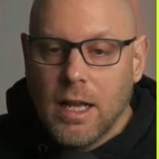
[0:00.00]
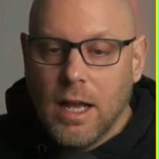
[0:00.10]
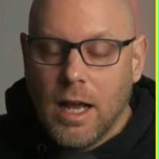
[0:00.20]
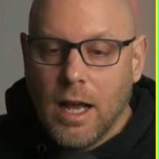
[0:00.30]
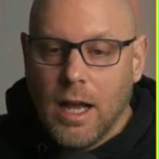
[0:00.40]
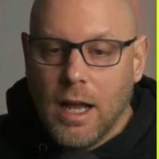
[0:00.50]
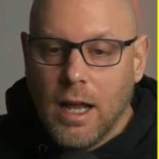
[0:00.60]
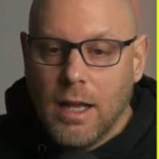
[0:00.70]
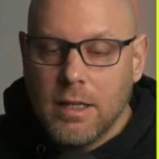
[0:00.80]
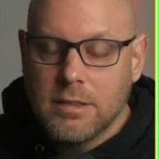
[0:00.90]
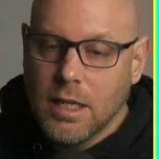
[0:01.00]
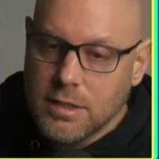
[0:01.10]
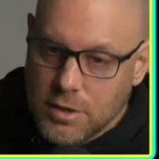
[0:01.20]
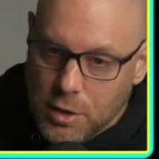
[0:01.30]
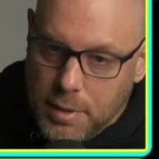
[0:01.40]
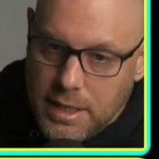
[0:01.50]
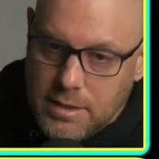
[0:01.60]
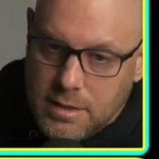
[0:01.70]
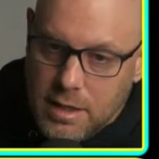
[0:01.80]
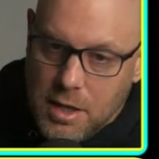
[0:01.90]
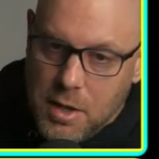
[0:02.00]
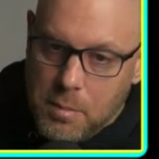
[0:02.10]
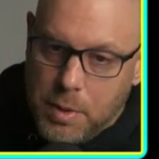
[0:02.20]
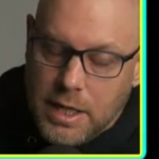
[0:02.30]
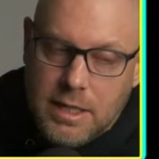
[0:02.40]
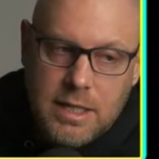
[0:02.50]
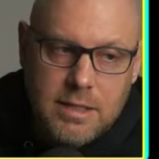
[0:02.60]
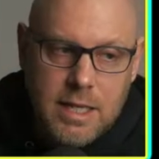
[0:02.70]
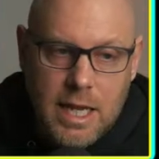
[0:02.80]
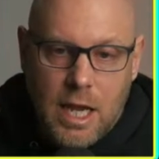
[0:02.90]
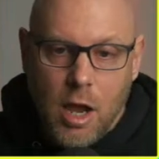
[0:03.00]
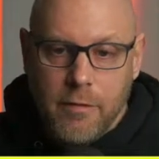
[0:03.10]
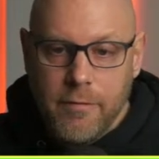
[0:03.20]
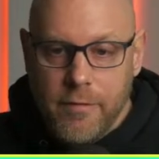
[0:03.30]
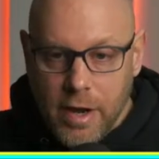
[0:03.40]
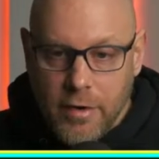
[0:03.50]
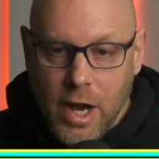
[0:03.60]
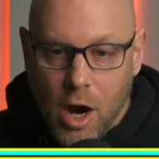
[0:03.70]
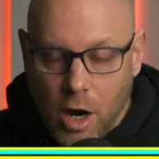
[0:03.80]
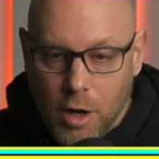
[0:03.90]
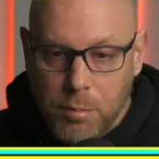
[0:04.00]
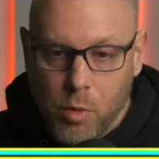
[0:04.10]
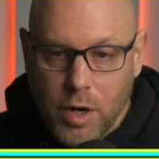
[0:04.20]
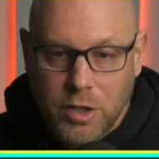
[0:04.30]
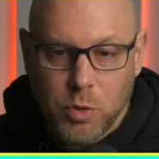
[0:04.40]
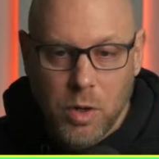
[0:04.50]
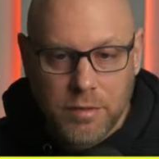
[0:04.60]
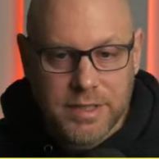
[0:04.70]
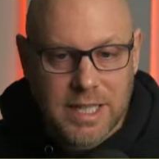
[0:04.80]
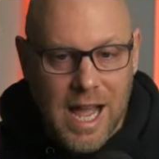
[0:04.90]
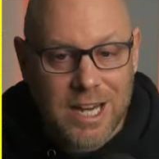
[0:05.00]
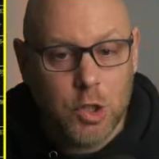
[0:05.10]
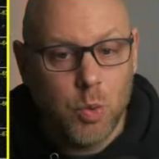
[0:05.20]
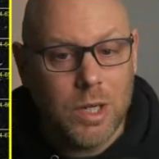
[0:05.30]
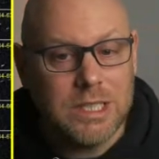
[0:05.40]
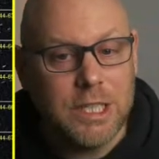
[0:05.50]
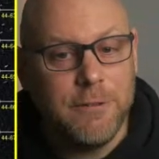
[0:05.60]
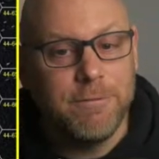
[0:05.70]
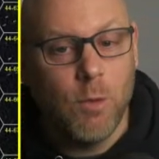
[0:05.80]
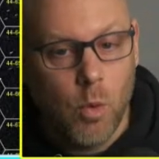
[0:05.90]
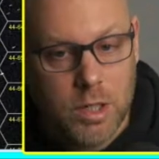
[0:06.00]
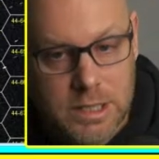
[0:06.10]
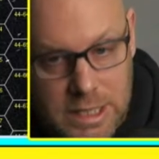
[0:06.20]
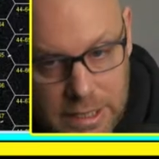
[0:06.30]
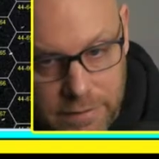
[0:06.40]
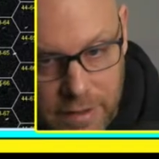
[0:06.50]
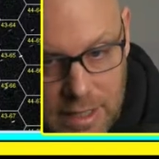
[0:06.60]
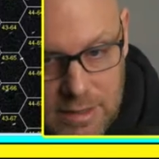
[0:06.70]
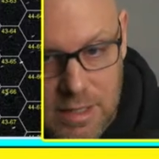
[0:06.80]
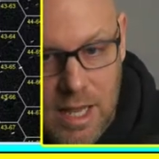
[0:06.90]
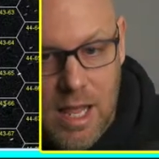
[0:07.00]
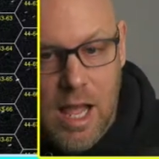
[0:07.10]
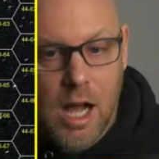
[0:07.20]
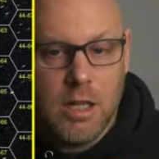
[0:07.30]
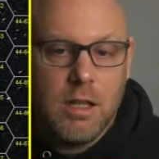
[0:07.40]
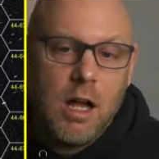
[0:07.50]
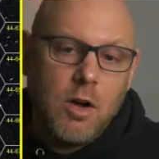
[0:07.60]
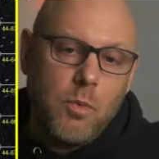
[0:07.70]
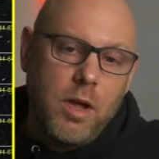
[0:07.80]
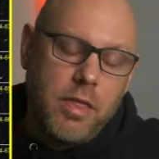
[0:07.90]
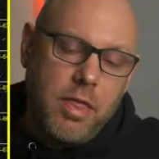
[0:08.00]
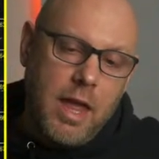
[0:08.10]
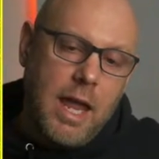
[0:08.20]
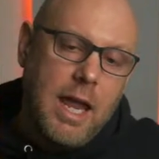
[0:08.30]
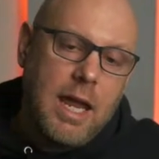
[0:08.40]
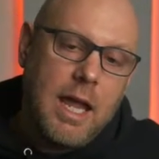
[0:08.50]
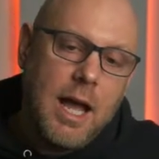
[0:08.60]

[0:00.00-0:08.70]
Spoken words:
it's not a star base, but it is a very hard point. 12 attack, 24 defense, along with a